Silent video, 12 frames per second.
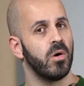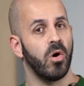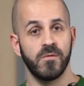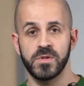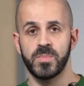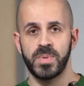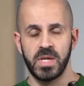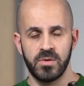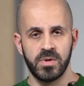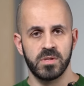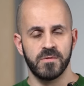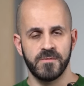over the
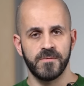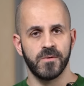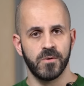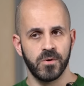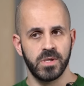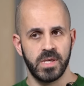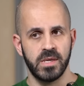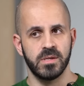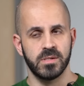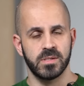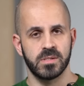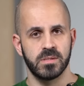period of four
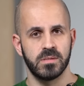years.